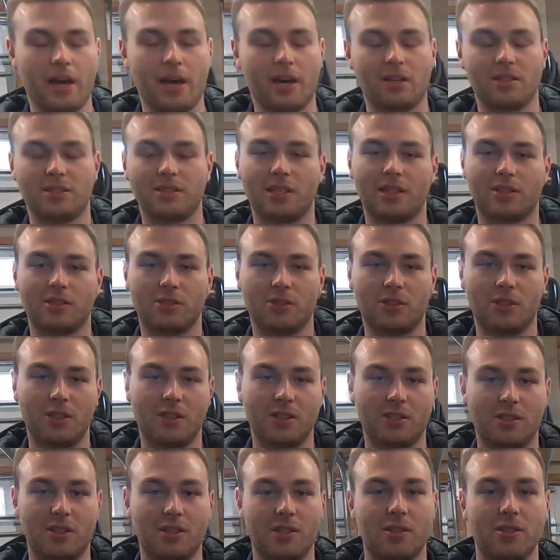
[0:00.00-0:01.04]
add a section to
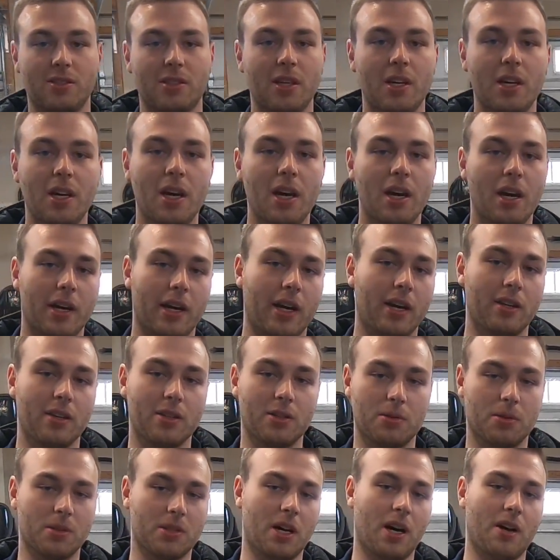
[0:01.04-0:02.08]
this because, again,
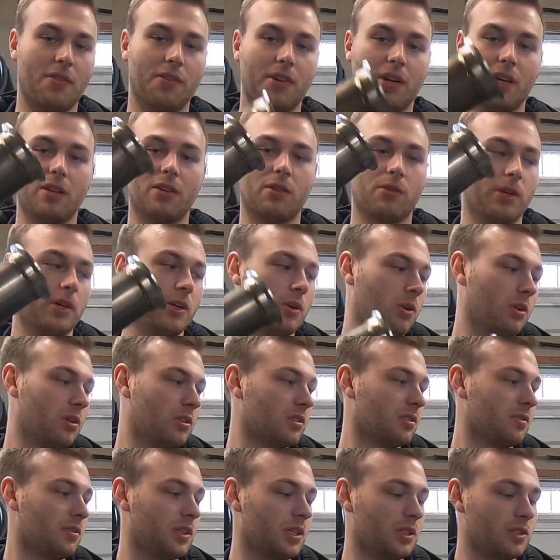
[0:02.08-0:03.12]
this was off like 3/4
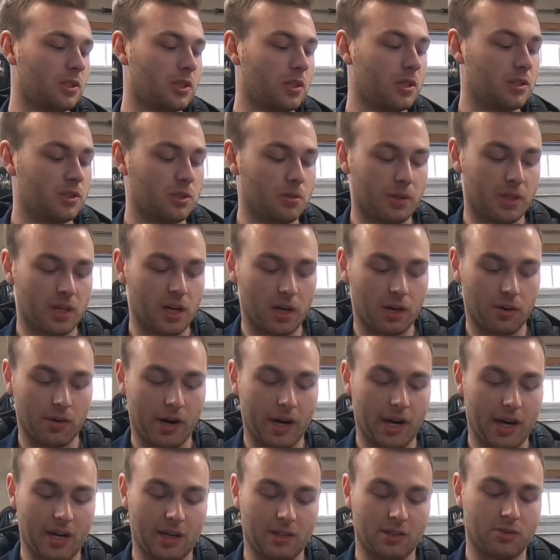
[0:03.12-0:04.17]
of an inch. So we cut it
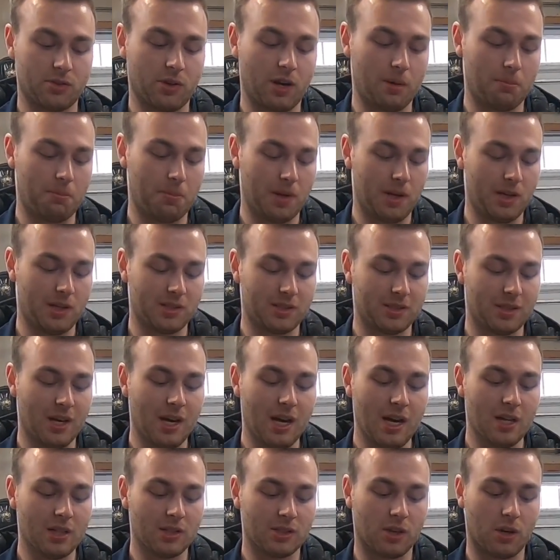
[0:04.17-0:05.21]
right at a straight piece.
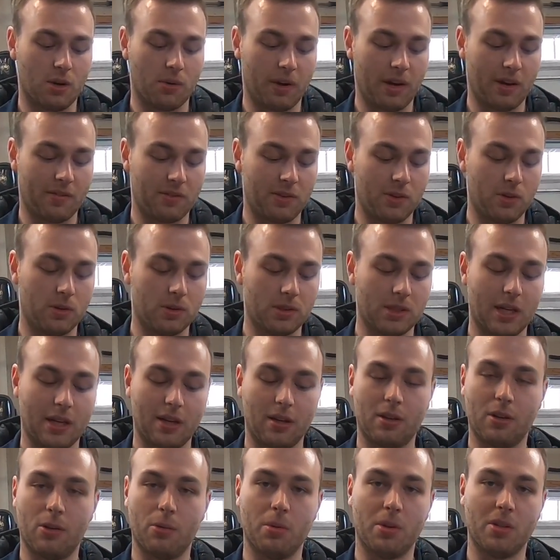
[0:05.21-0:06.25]
So all we have to do is add a
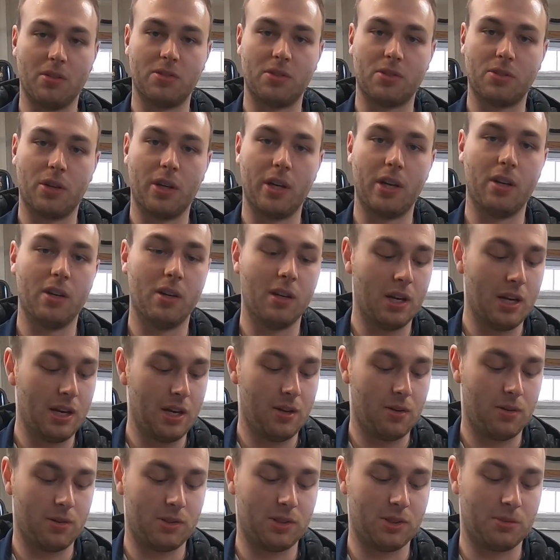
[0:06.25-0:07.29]
little bit of straight,
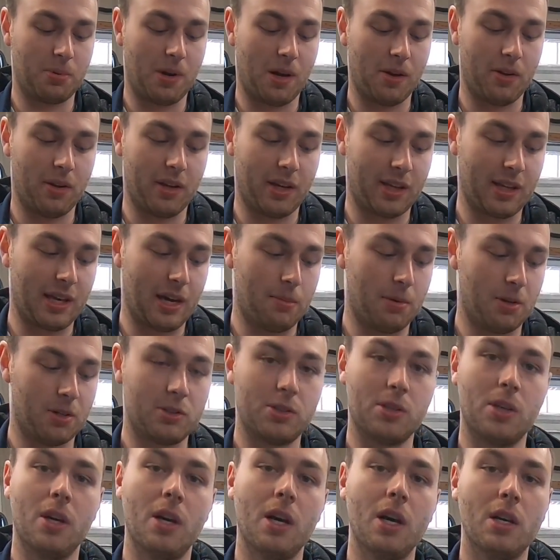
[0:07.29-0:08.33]
which is probably like that much.
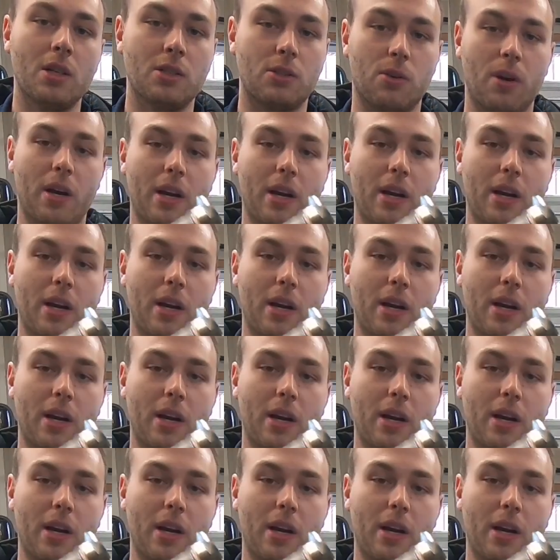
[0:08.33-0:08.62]
So